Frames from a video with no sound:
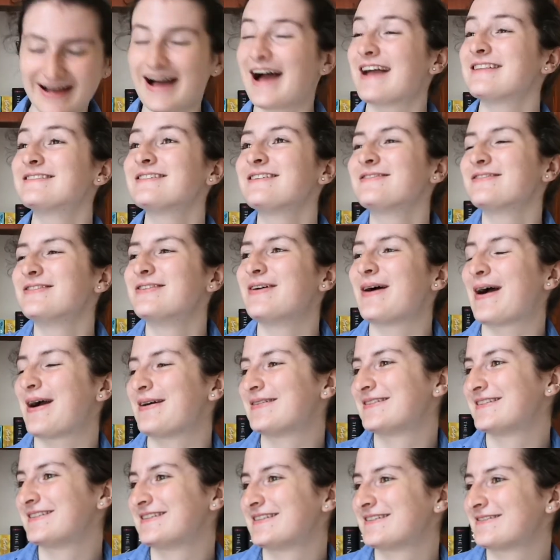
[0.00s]
I don't even know how
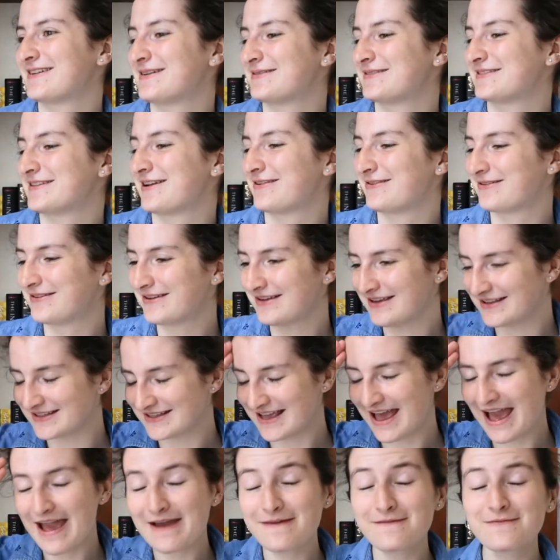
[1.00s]
to describe it, so good it is.
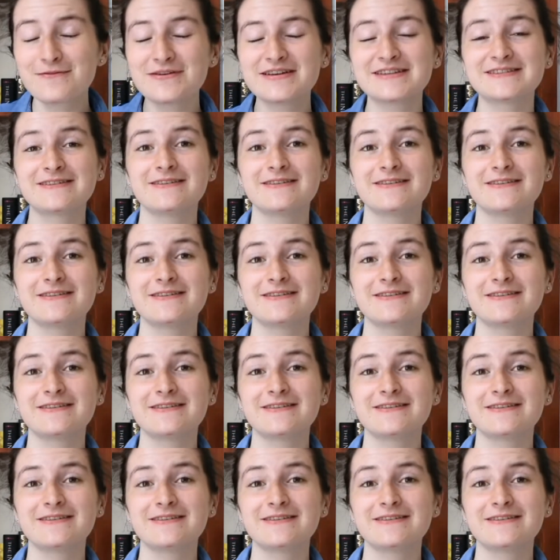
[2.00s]
Every